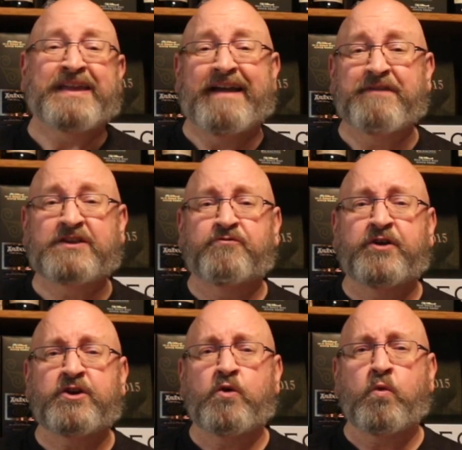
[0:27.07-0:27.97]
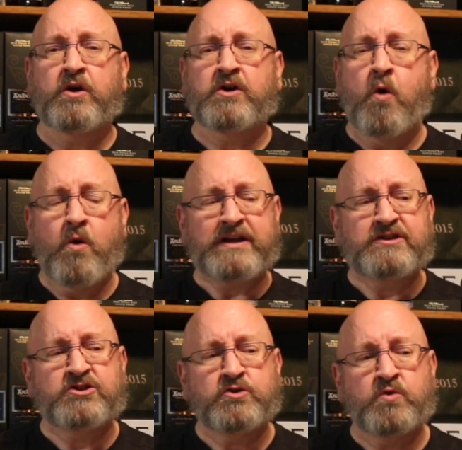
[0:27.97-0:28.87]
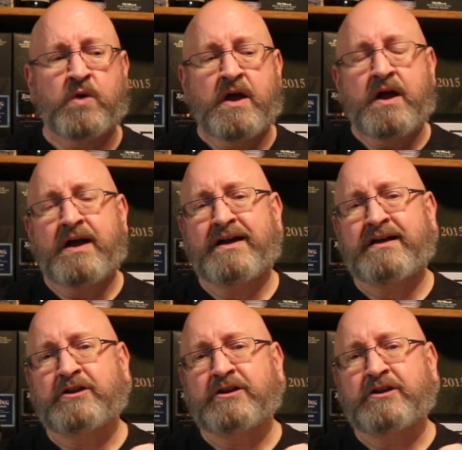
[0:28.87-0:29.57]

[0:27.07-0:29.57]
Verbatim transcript: In this video, we're going to uh,